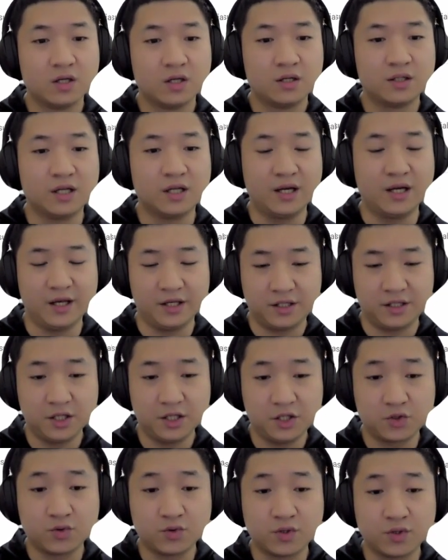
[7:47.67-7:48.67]
the
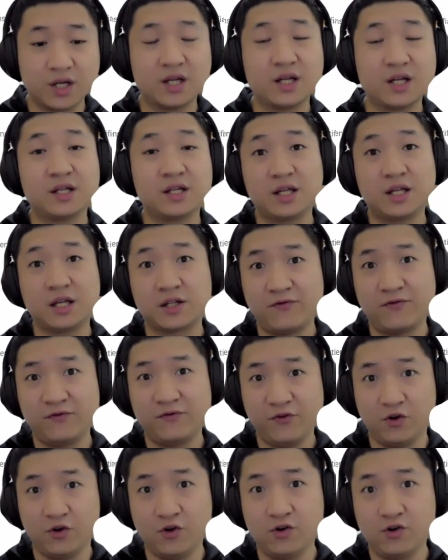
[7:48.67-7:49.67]
latest Google Analytics
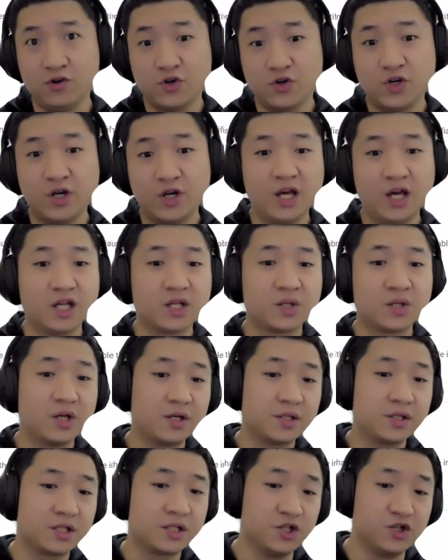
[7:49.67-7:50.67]
4 as well
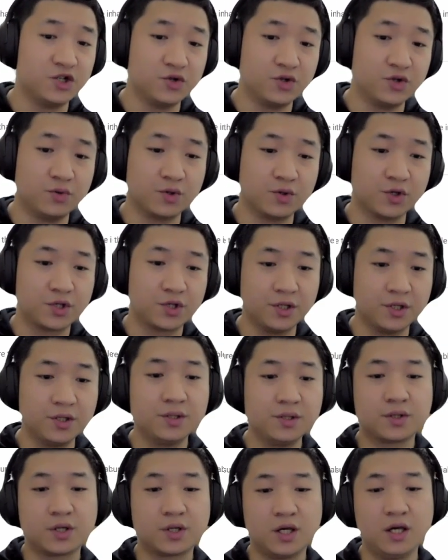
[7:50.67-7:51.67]
as the universal.
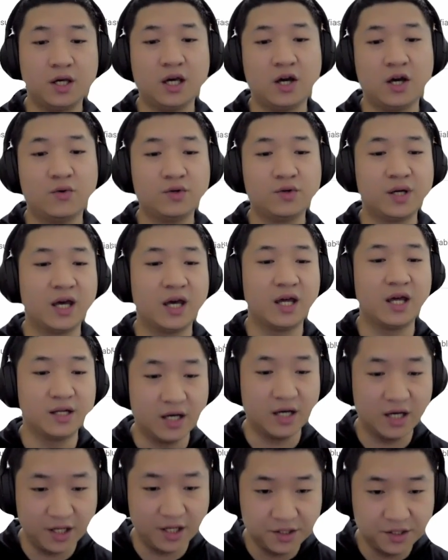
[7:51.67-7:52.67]
Okay, I want to
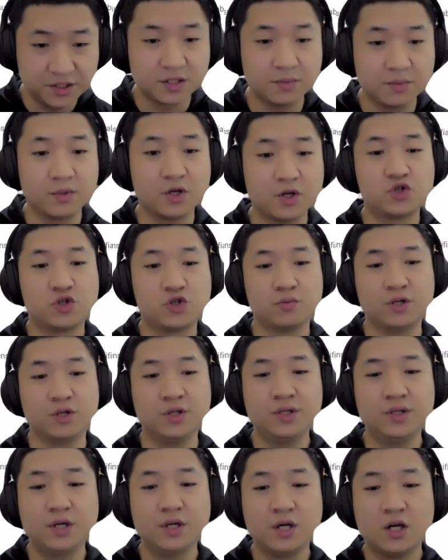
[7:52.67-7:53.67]
enhance the
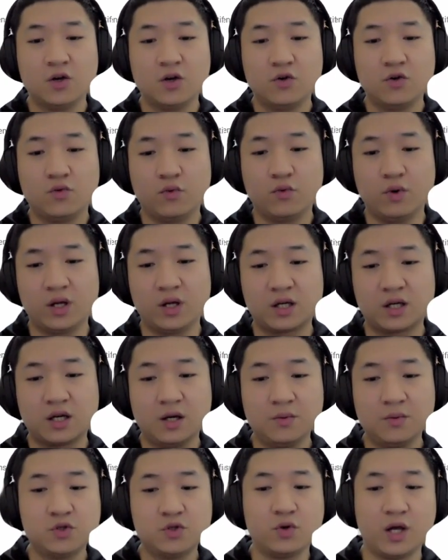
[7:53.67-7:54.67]
measurement. When it
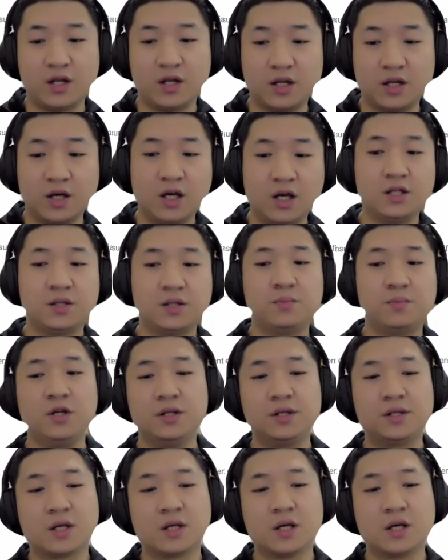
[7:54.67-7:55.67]
comes to enhance
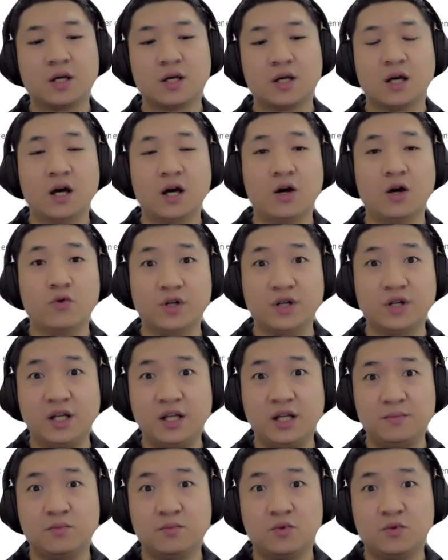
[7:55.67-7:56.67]
means, I will
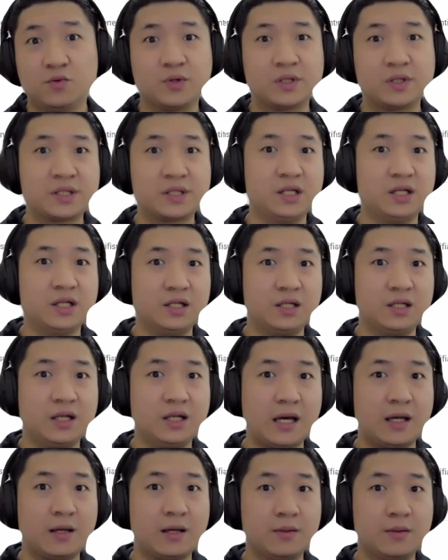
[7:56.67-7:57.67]
need more personalized